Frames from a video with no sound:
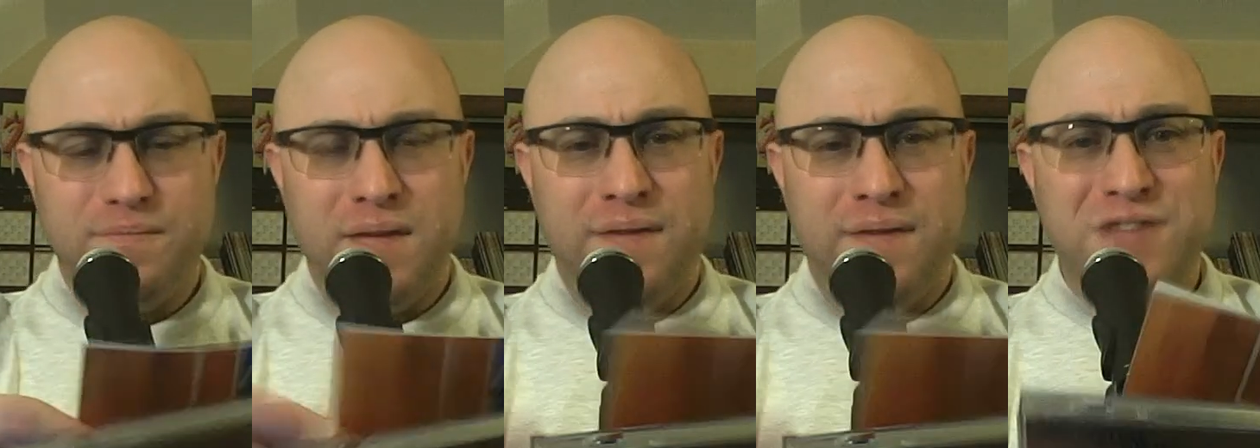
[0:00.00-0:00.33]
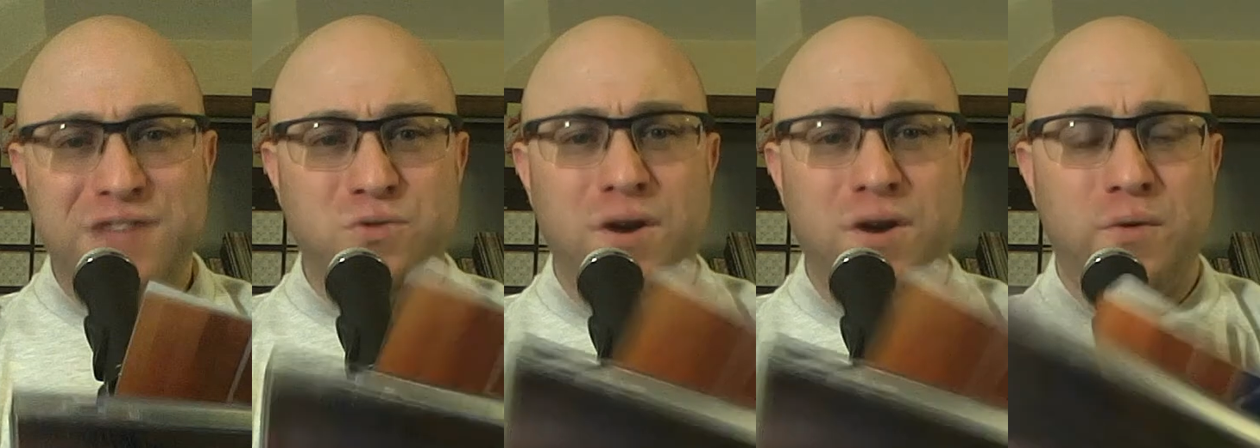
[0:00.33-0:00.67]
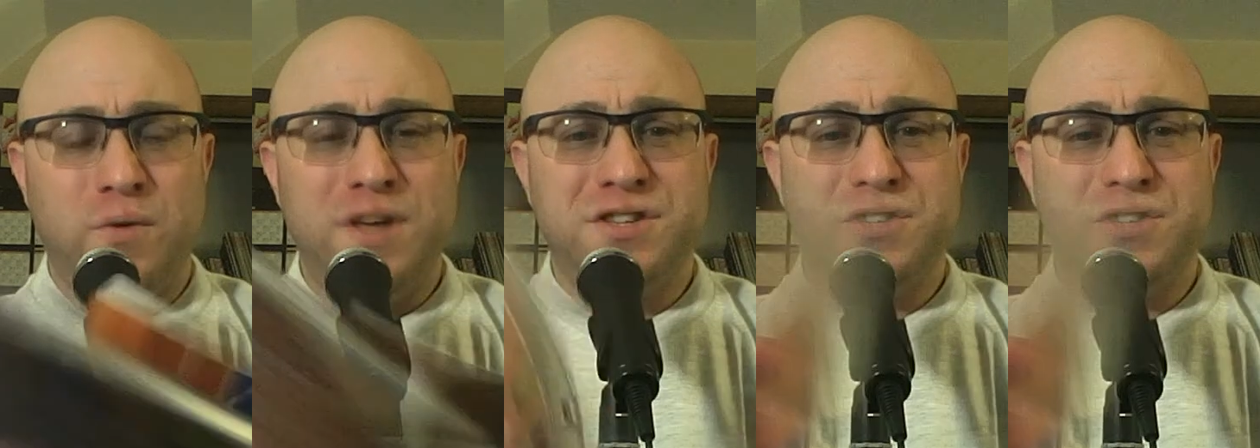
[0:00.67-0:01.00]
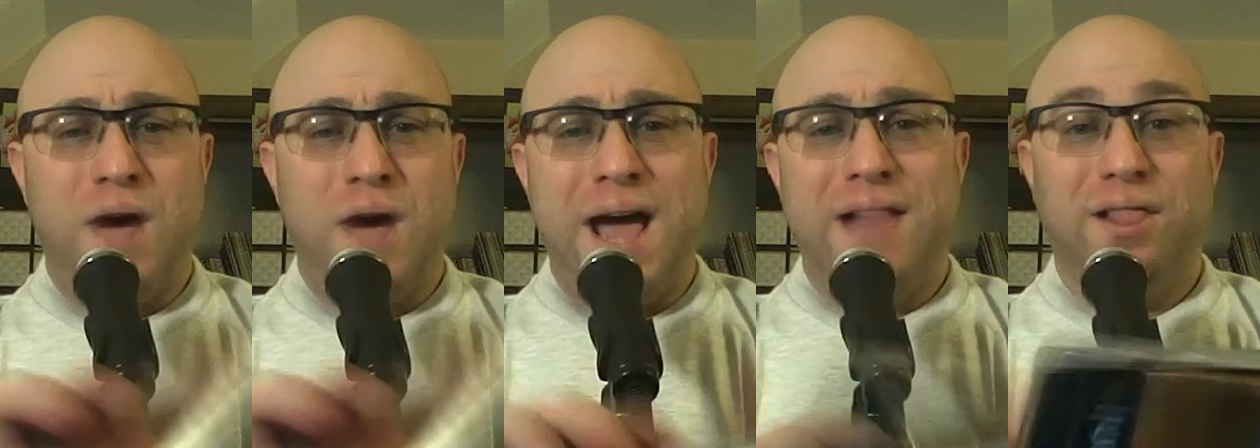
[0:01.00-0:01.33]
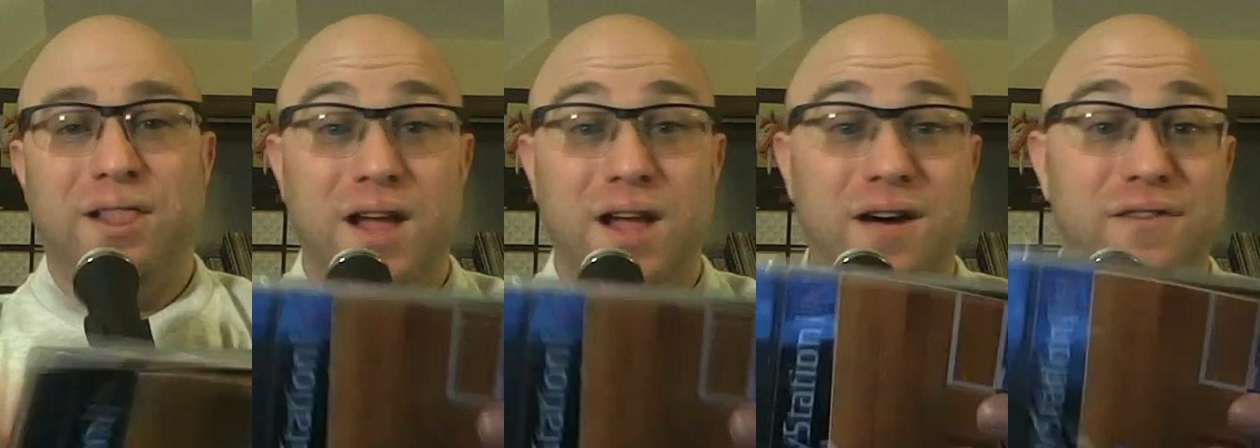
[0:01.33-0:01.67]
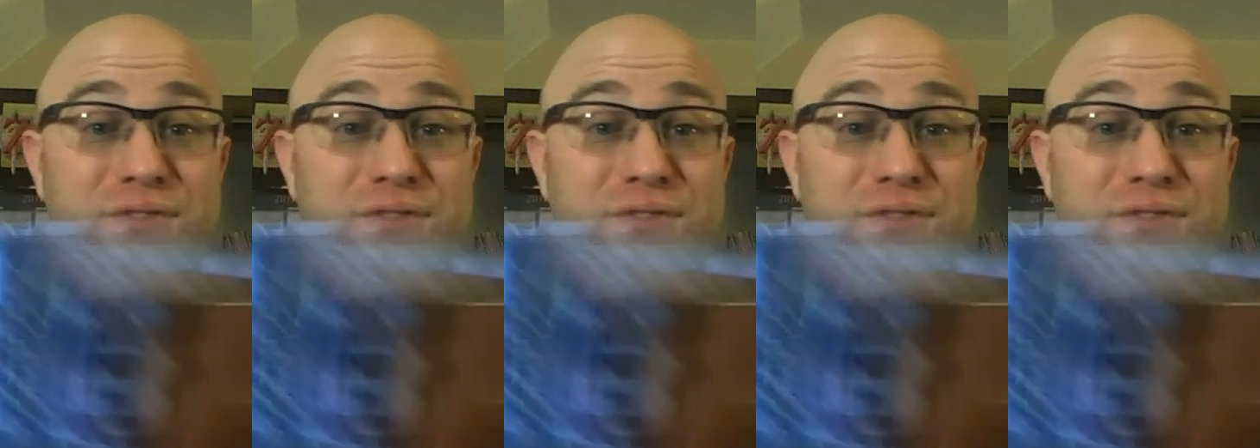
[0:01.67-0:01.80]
And that's one of the reasons why I love